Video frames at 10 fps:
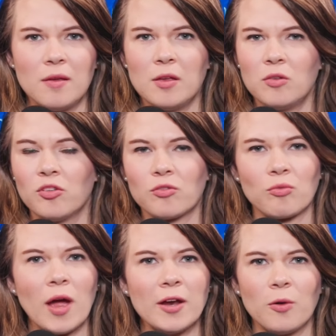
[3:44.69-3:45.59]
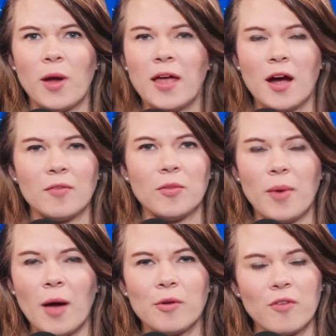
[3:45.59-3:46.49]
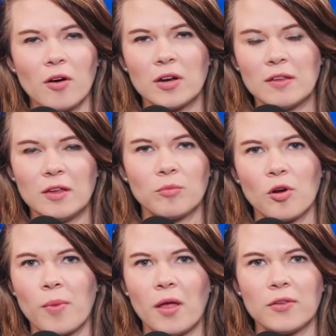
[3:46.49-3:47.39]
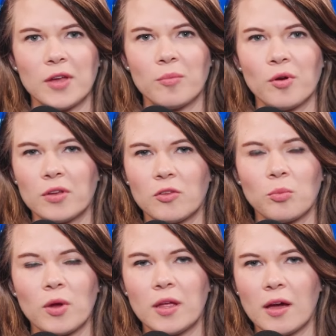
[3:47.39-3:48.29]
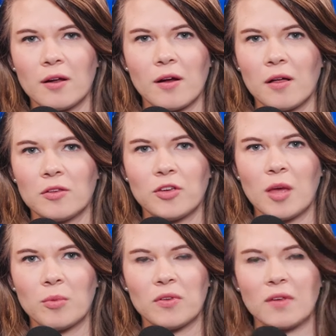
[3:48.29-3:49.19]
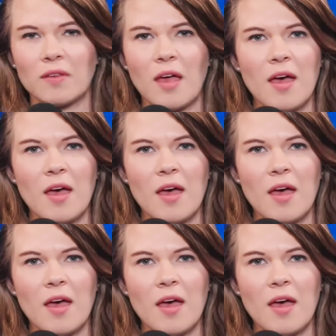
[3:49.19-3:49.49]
And just right away off the bat, we've already seen pro-Palestine protests breaking out on college campuses.